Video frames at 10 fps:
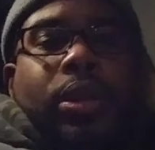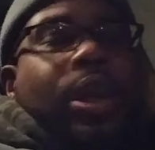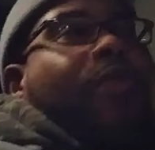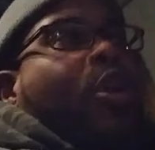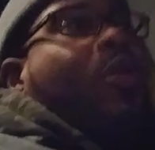
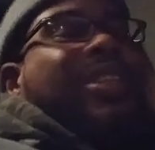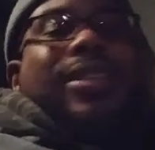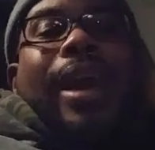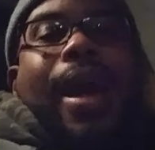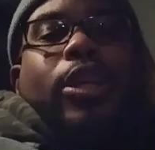Even though his
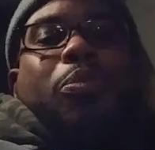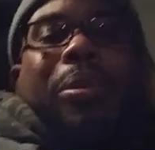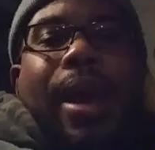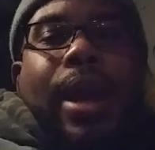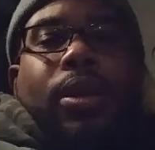dad is
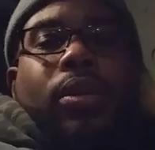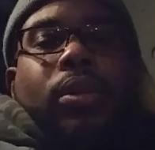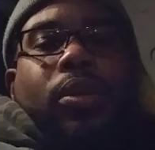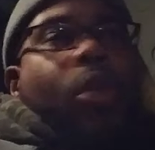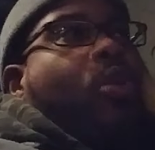black
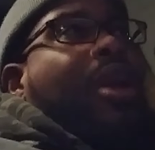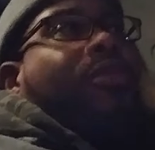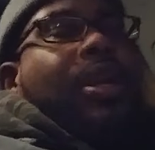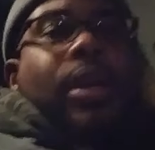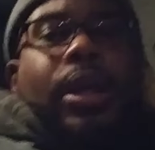or
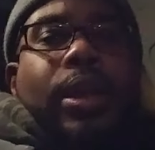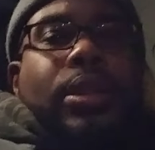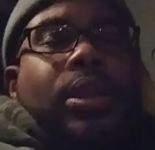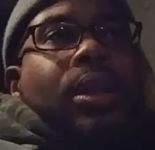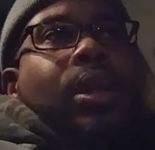whatever he
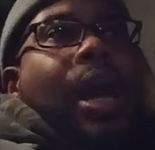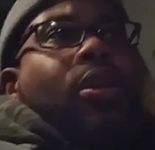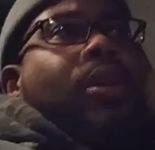is, I know